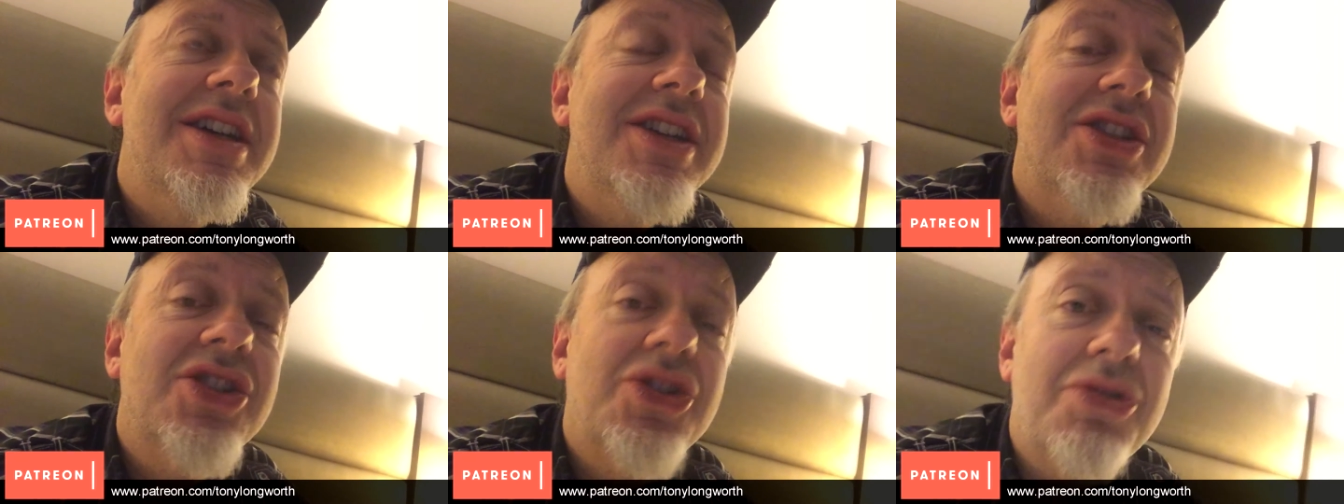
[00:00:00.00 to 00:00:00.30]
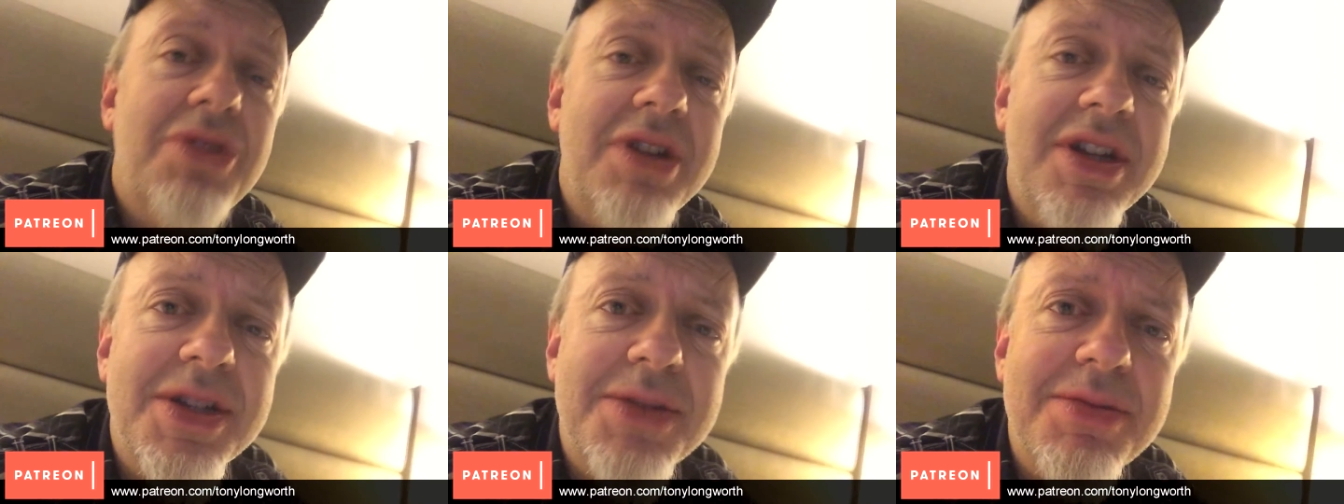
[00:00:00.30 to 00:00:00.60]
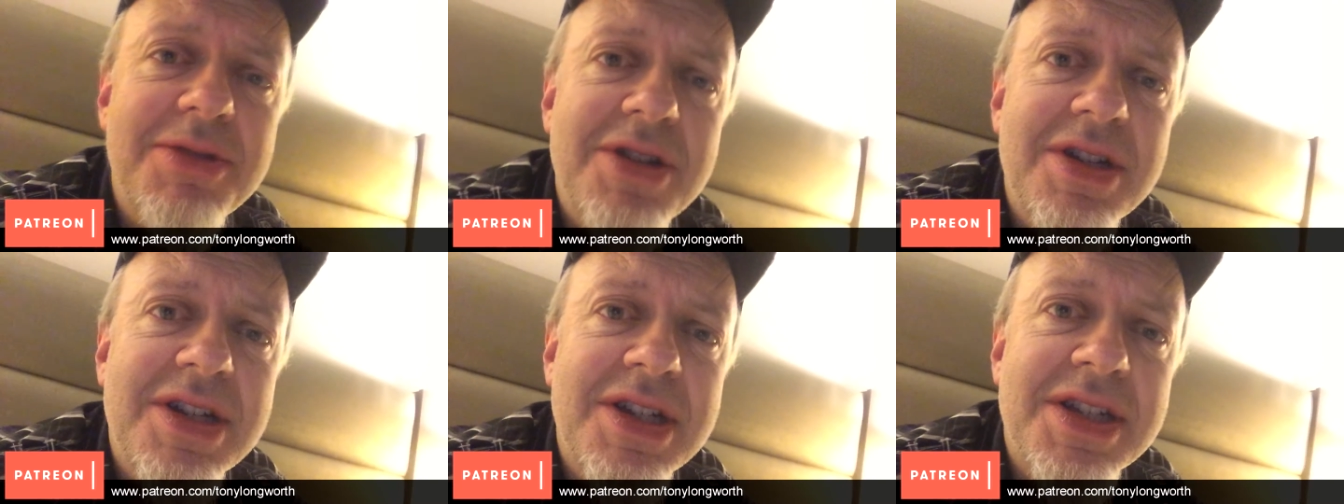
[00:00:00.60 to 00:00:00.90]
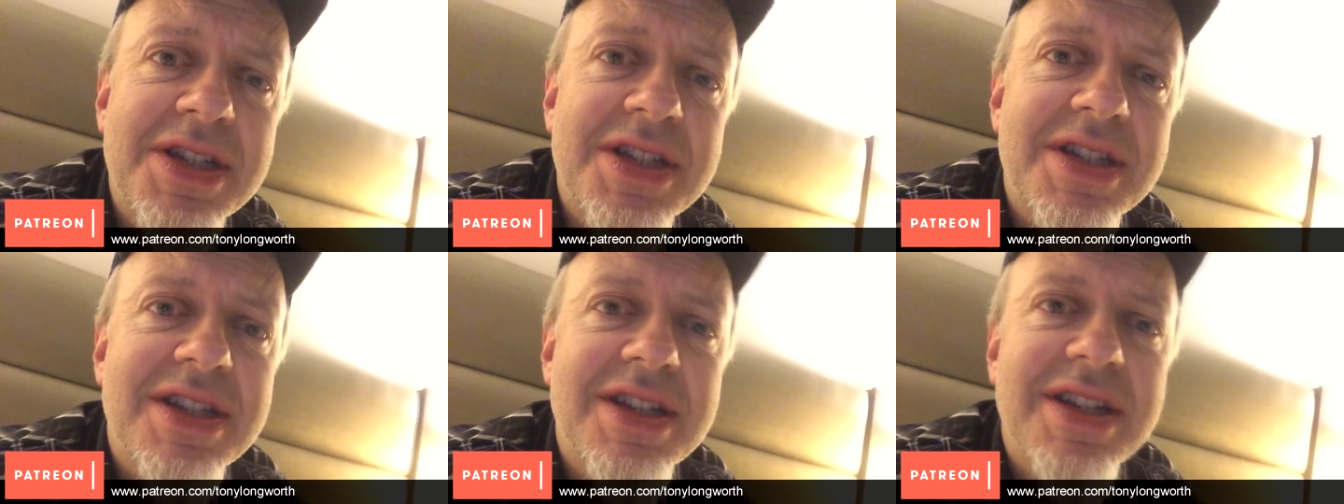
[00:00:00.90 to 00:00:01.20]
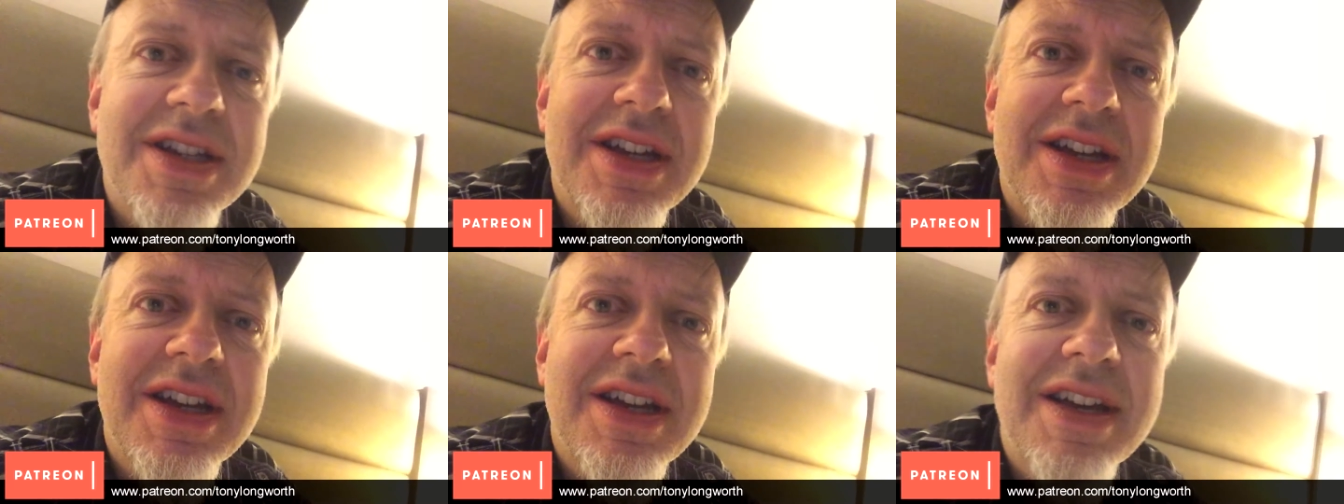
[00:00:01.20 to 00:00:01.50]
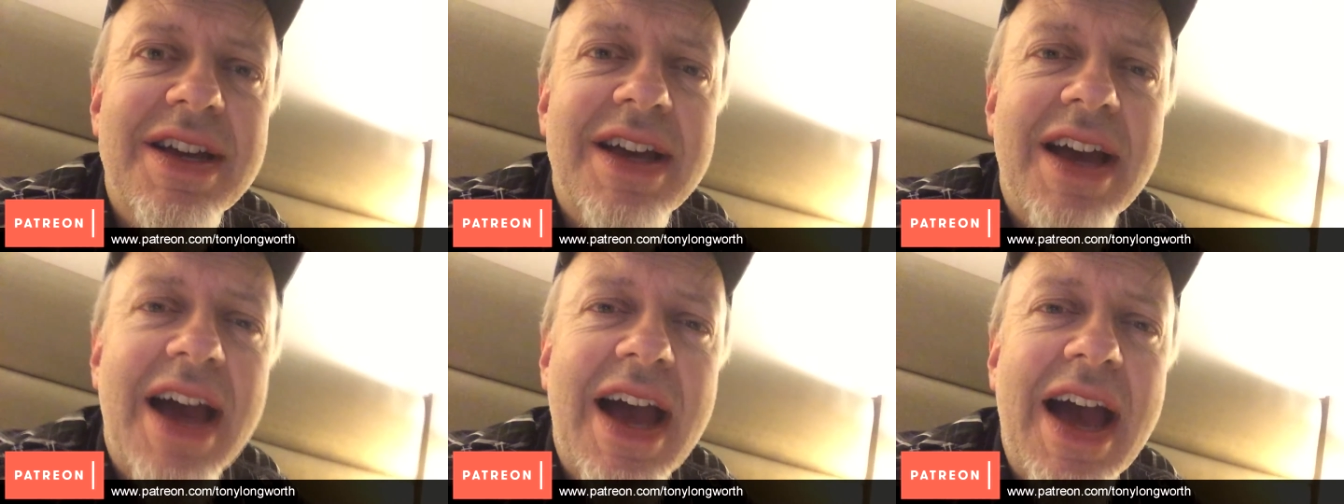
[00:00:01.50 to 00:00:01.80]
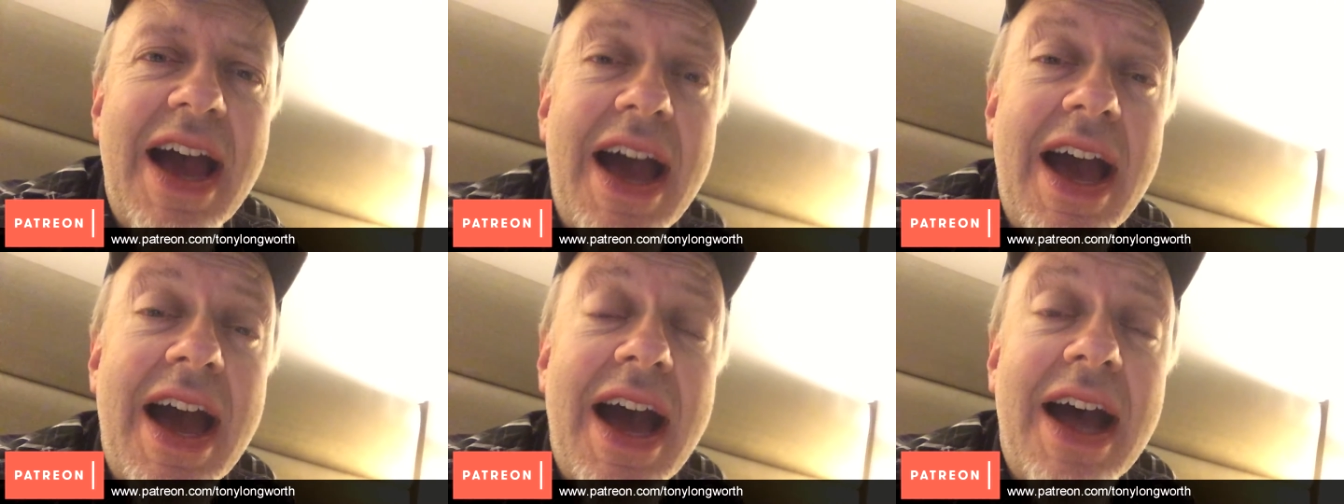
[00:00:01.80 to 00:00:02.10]
it's Christmas.
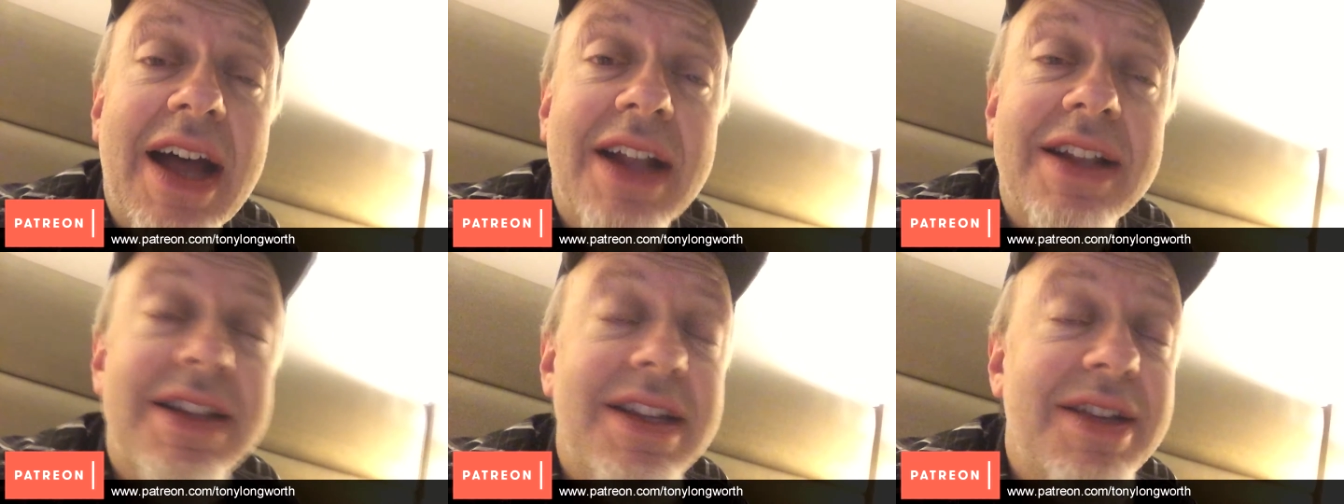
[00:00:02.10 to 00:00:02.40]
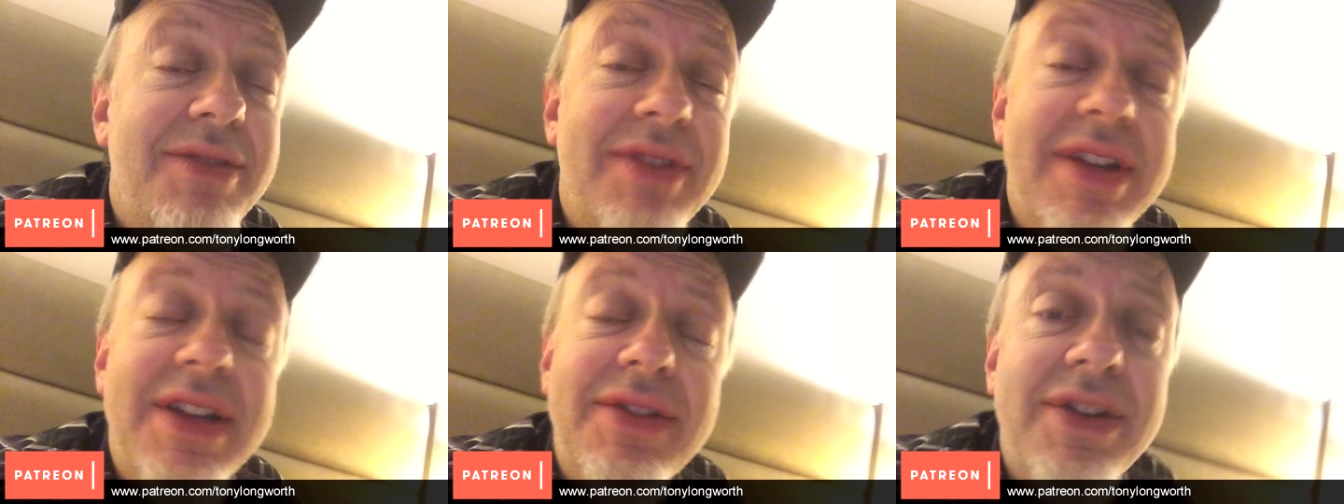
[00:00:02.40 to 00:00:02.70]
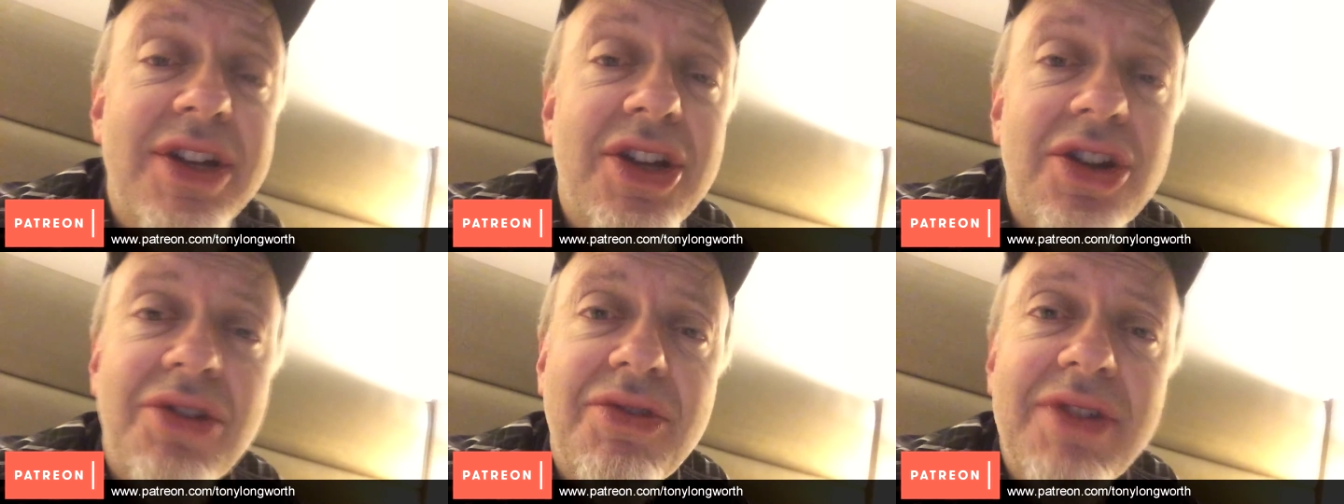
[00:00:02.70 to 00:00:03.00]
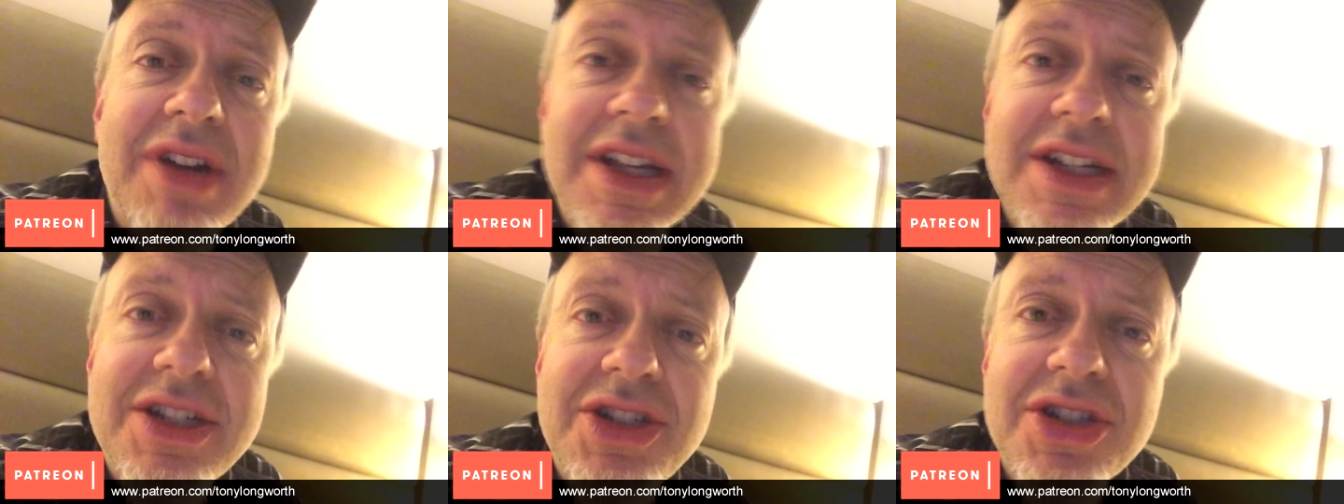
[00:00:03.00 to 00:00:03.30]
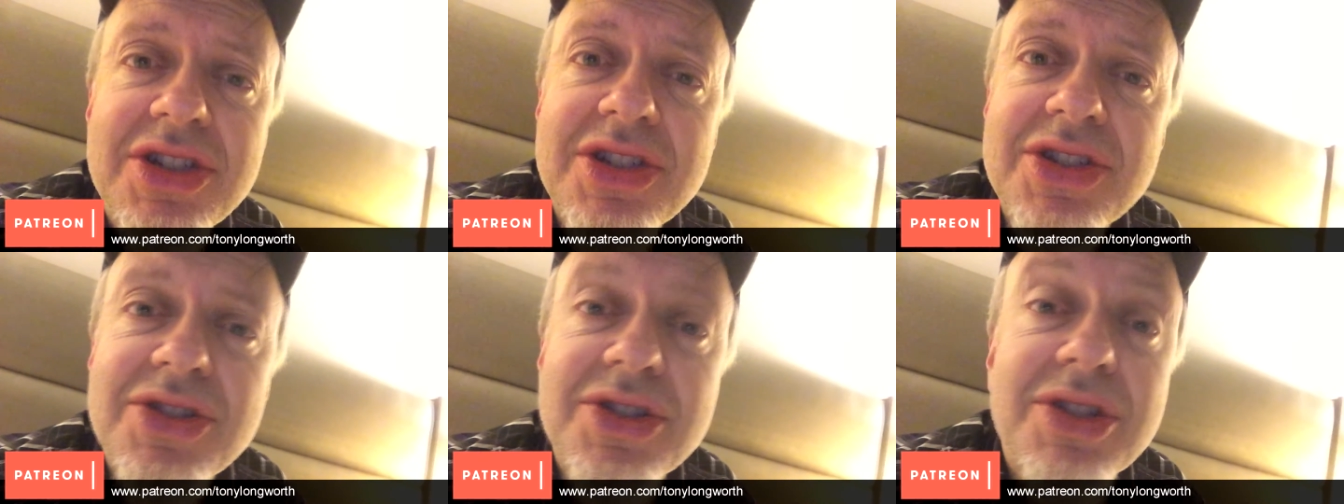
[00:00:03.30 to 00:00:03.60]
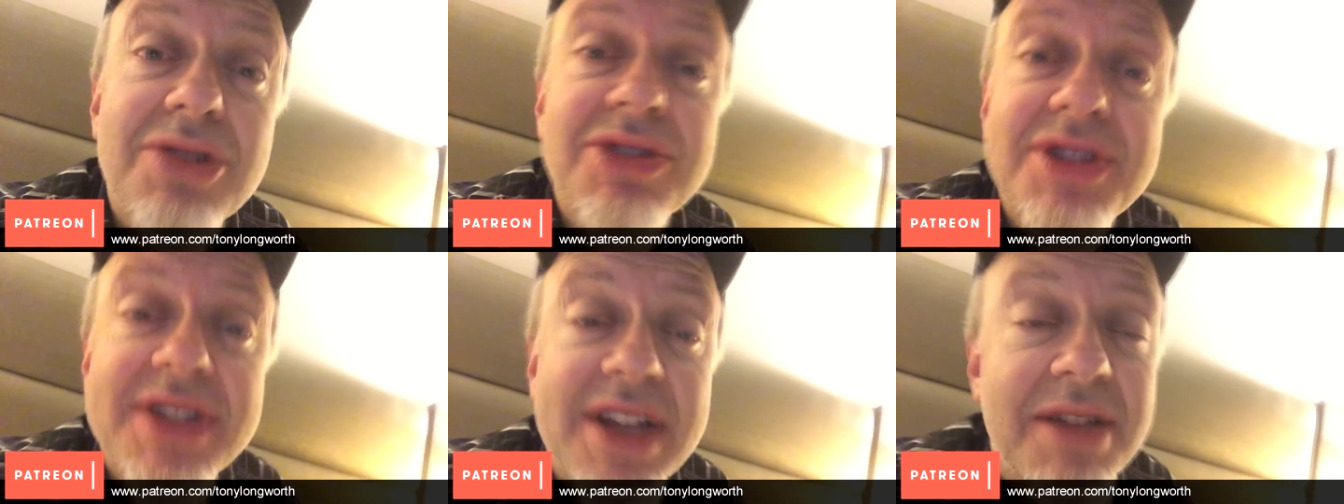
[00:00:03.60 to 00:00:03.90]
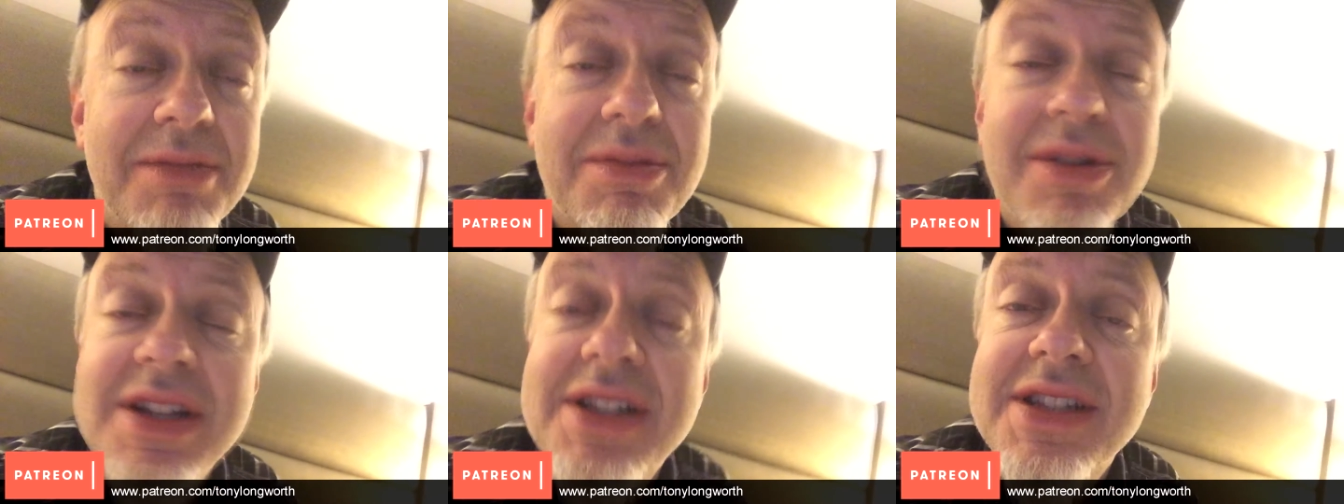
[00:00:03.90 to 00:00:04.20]
And even if you're not religious or don't
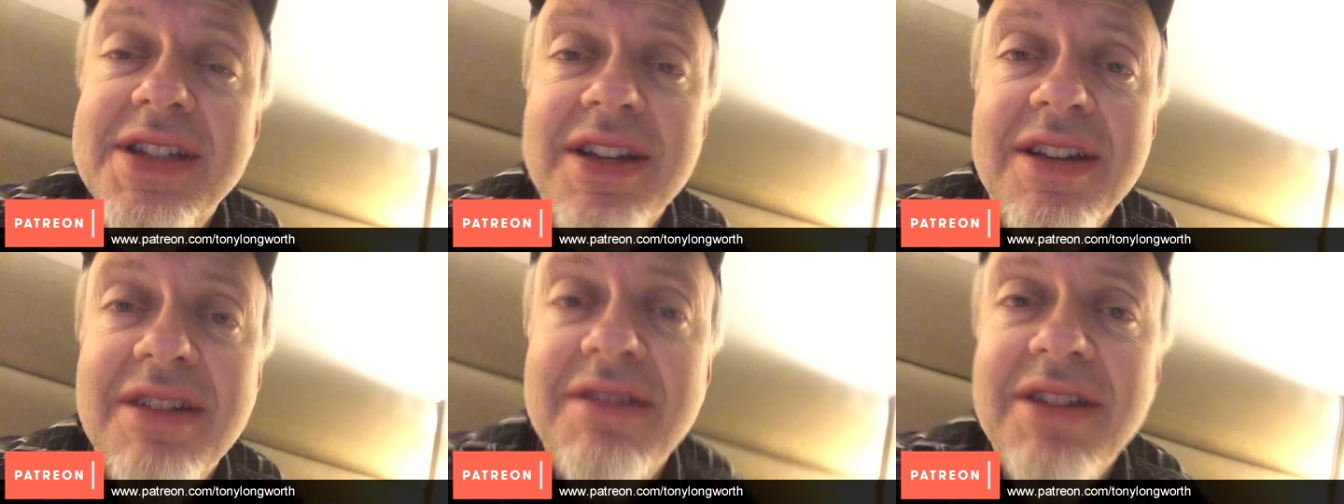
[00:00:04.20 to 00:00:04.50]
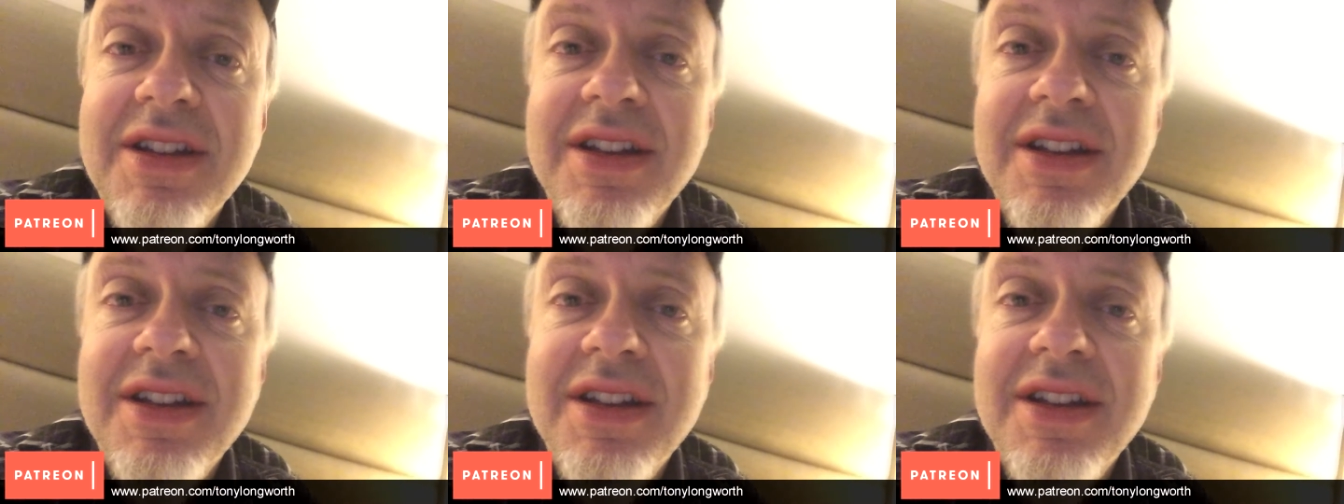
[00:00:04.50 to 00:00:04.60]
celebrate it,